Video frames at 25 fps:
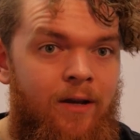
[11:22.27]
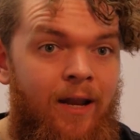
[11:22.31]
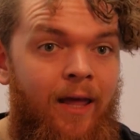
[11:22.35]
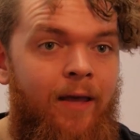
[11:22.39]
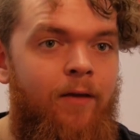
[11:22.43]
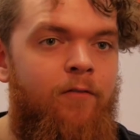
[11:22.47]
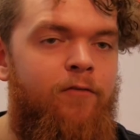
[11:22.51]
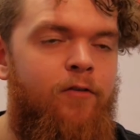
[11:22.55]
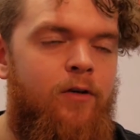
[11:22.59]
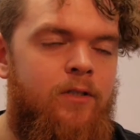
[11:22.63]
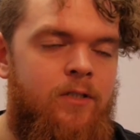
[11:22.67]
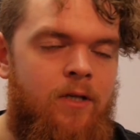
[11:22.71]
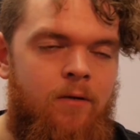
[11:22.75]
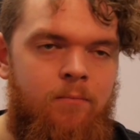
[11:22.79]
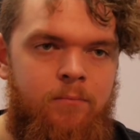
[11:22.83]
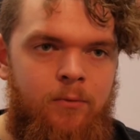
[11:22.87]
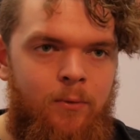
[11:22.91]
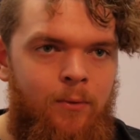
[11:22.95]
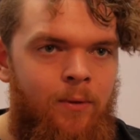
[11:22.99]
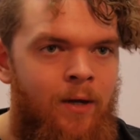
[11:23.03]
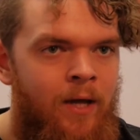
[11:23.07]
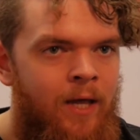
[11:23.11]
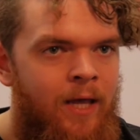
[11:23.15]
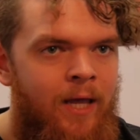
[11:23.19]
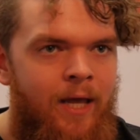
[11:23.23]
like, for
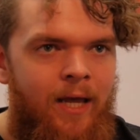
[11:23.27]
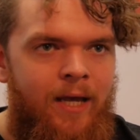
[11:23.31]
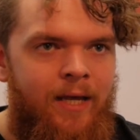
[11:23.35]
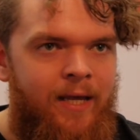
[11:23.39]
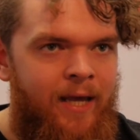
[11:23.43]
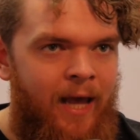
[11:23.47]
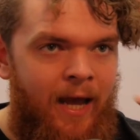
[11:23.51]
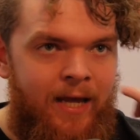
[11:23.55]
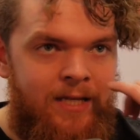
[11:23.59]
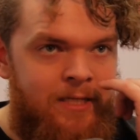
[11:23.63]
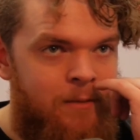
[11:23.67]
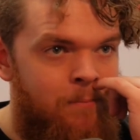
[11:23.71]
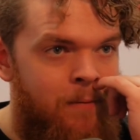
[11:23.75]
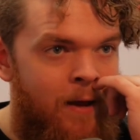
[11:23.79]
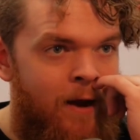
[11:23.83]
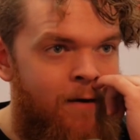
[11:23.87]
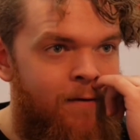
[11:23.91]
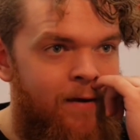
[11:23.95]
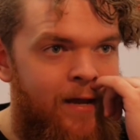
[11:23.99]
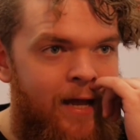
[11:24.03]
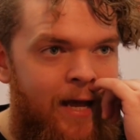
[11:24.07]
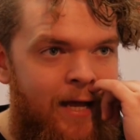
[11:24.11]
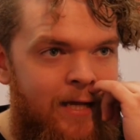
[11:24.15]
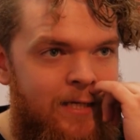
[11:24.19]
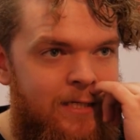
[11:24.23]
example, Katy
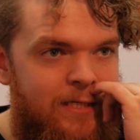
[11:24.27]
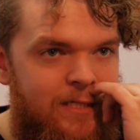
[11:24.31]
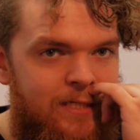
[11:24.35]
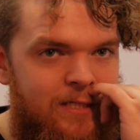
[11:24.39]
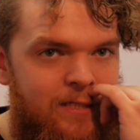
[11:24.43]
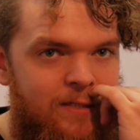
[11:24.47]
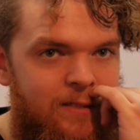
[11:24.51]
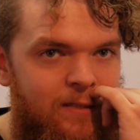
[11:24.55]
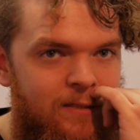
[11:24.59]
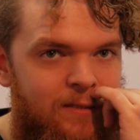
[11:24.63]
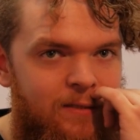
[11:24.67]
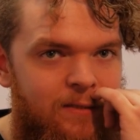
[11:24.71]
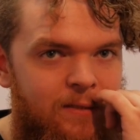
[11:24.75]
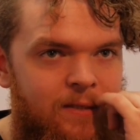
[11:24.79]
Perry has